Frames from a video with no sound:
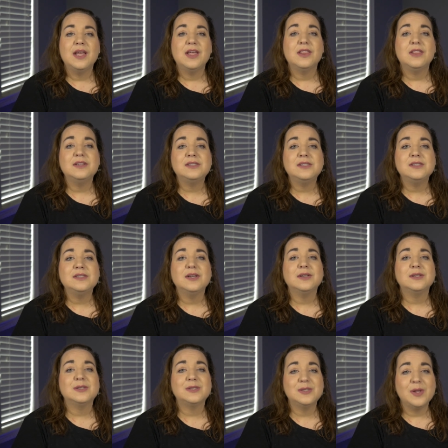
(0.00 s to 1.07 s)
This is
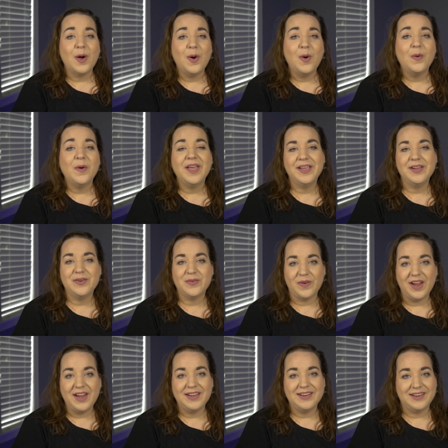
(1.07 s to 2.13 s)
so
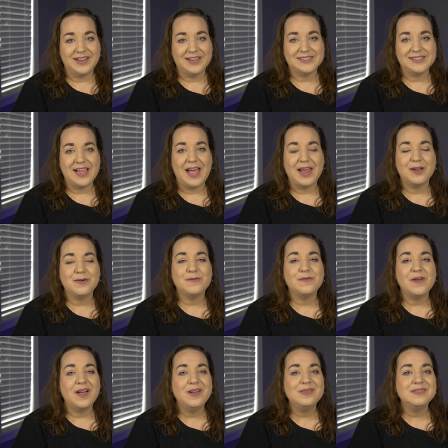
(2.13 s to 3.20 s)
ingrained in us at a
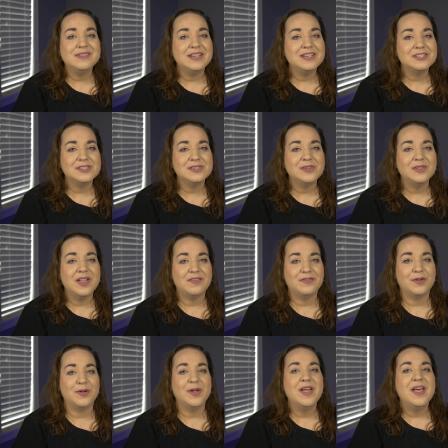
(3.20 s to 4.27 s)
foundational
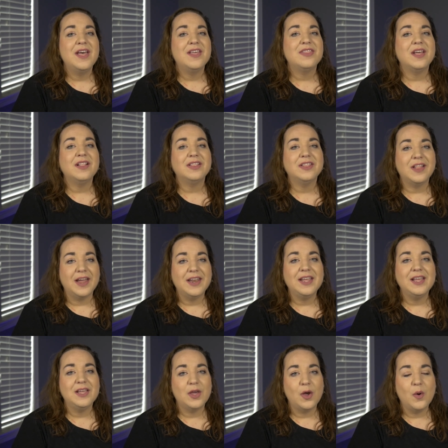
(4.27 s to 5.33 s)
level that
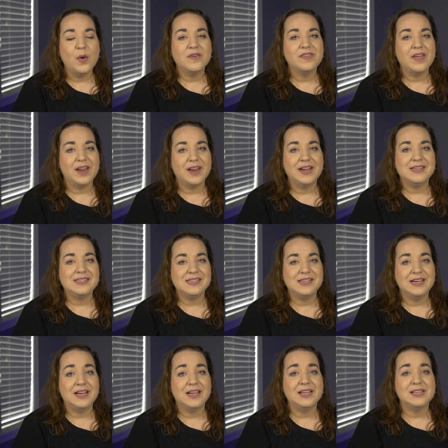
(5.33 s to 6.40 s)
letting go of that
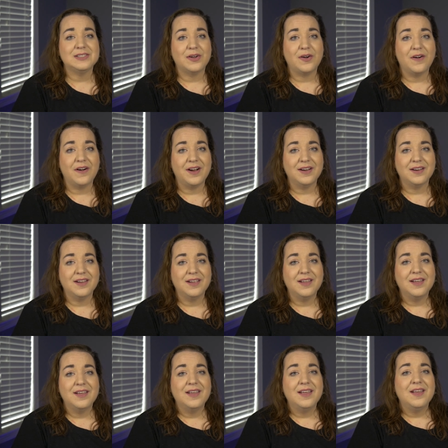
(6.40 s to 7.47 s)
idea is hard.
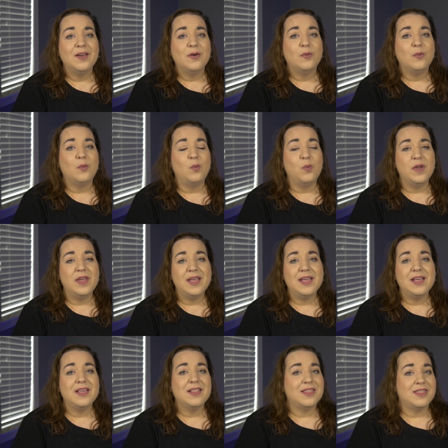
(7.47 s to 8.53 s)

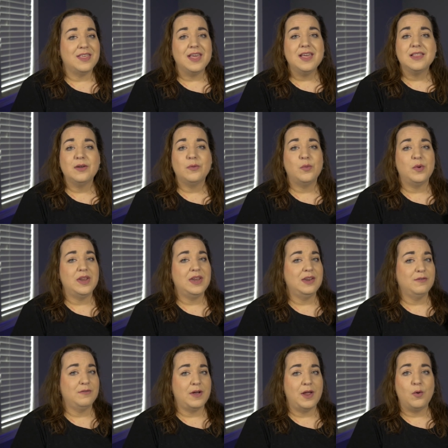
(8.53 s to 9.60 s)
We think that we need to
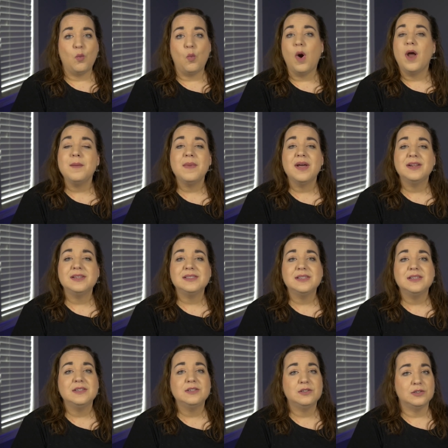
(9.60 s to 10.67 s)
find one
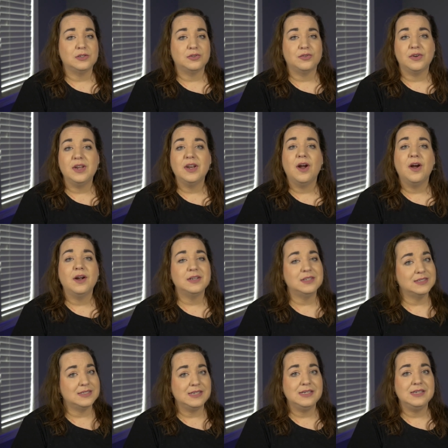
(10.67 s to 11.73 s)
medicine to treat our
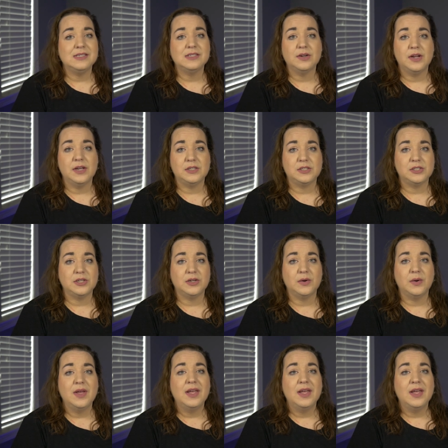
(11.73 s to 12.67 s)
disease or issue,